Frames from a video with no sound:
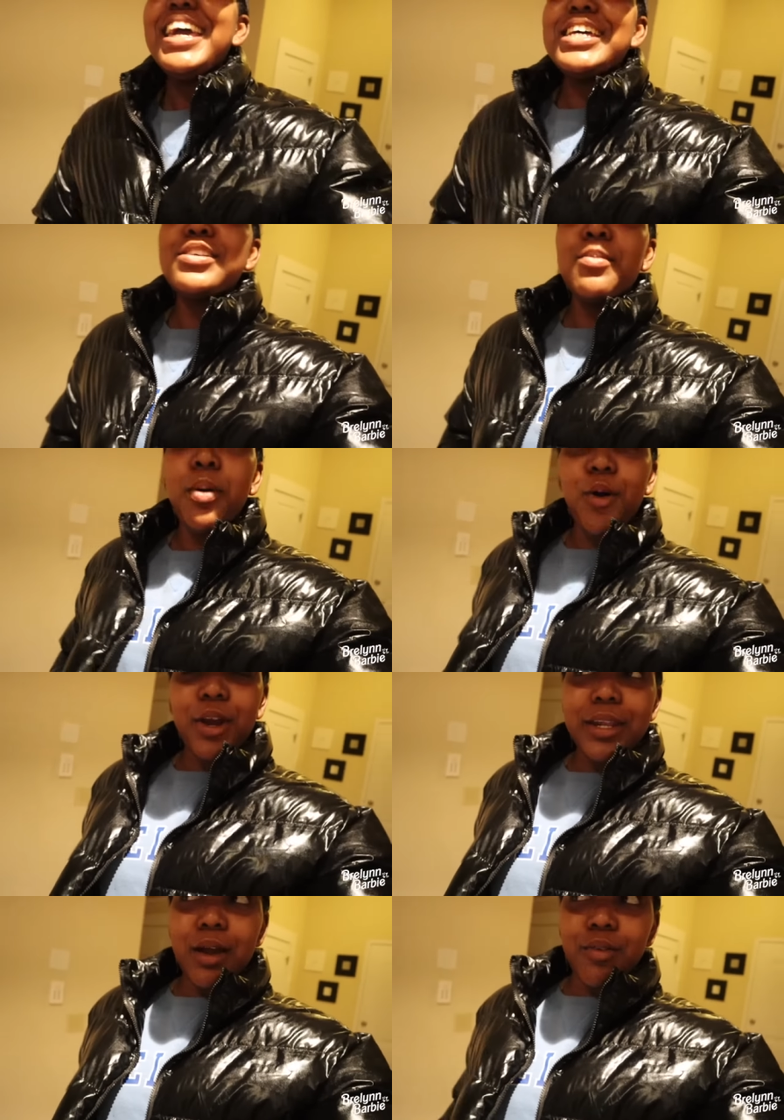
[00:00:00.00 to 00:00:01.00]
It's
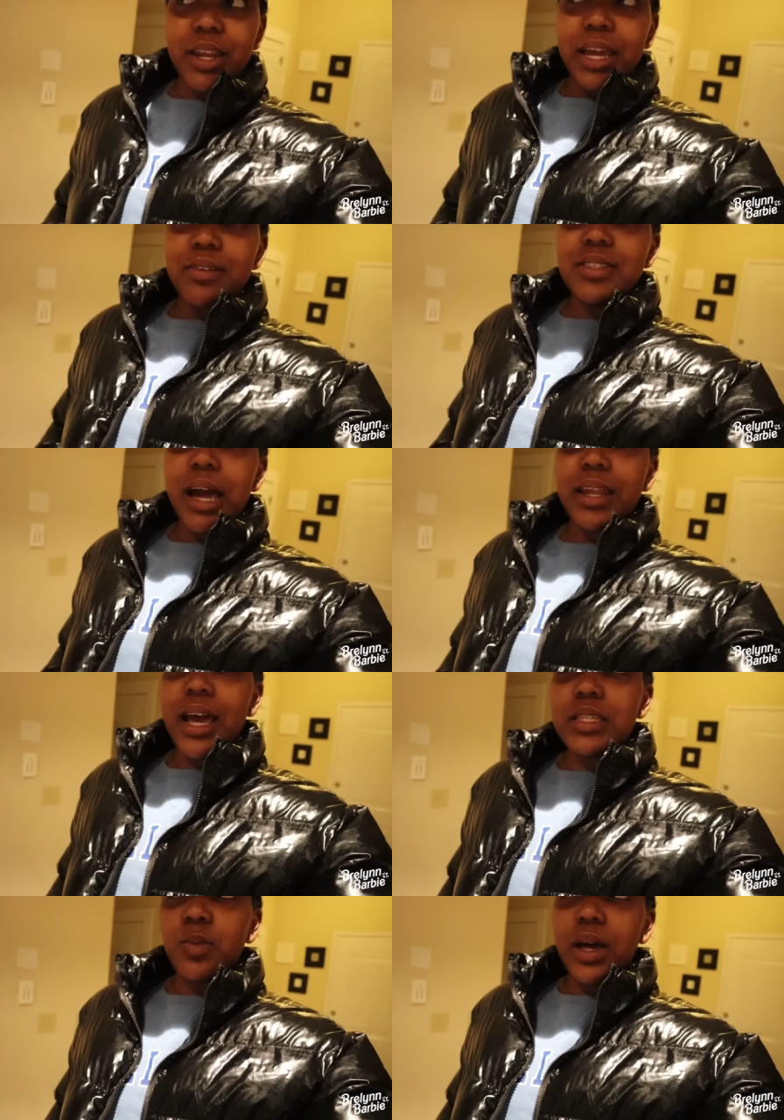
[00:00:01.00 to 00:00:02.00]
pouring down, raining outside
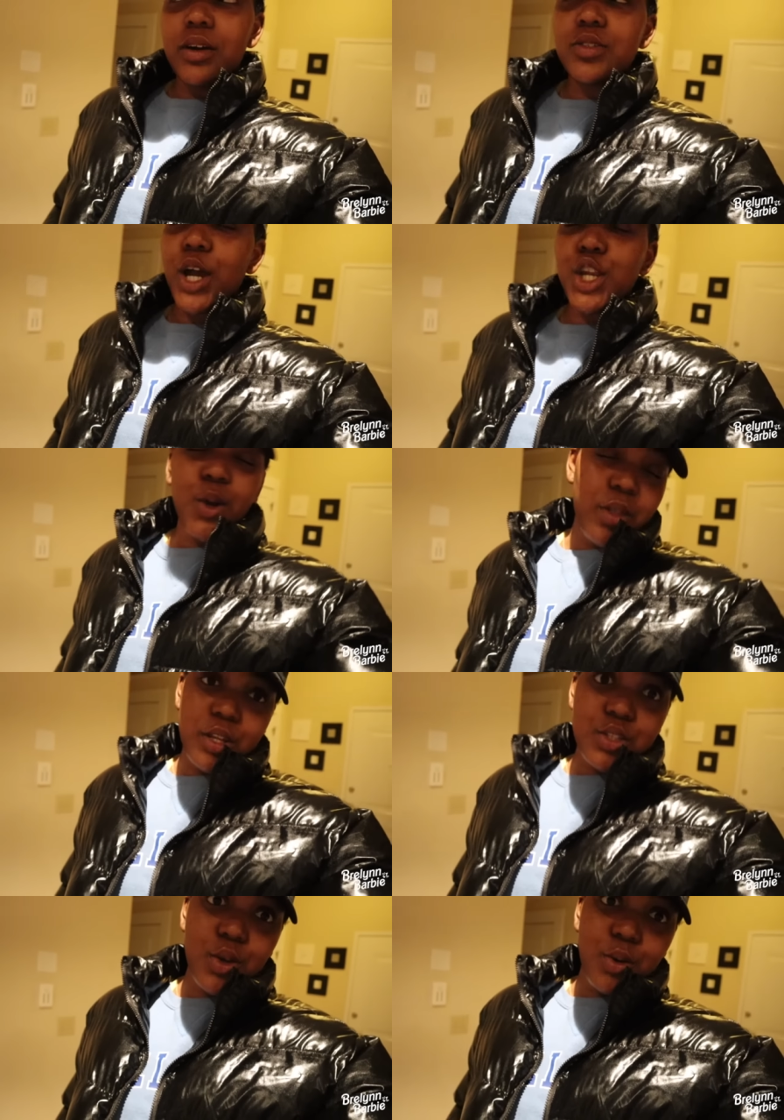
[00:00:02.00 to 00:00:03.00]
as well, so I know that
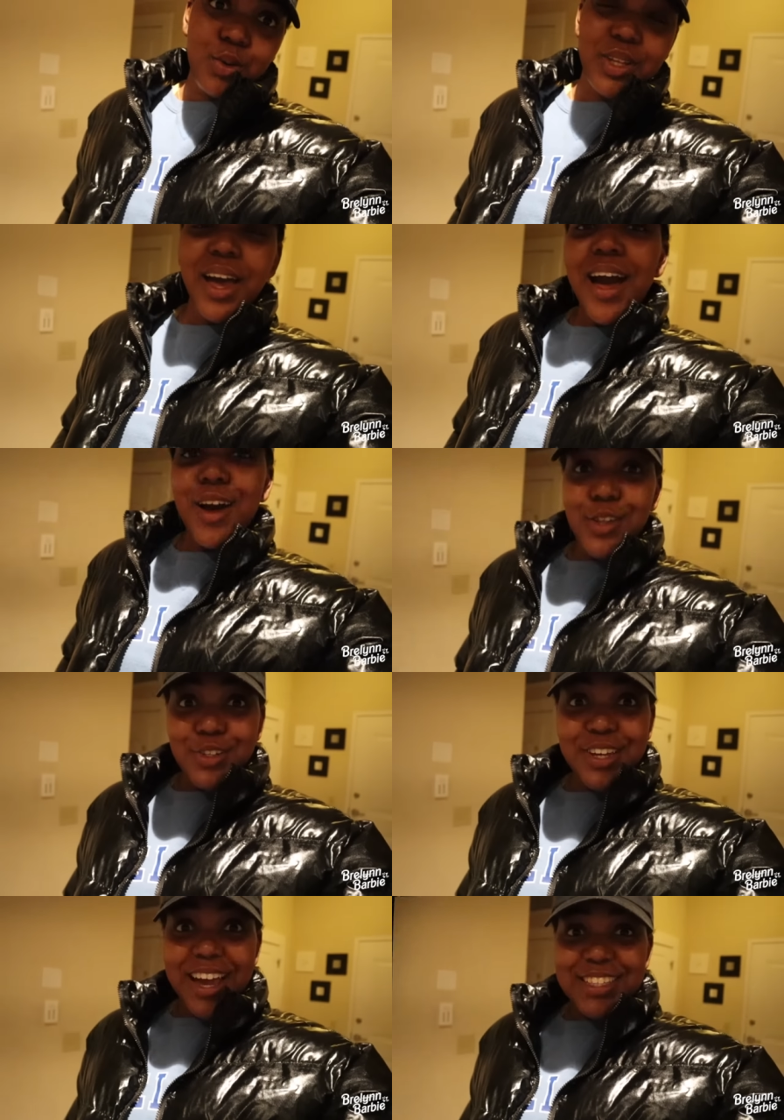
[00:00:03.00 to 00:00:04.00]
it's cold. I'll
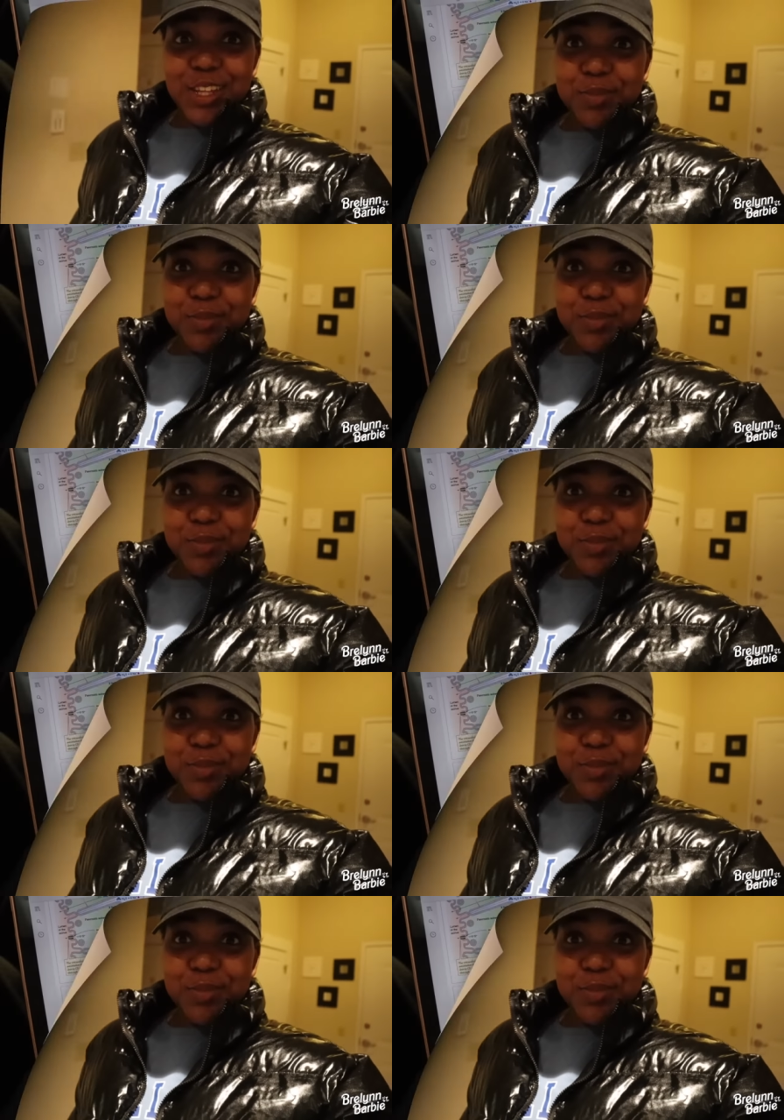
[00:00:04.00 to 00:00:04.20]
talk to you guys a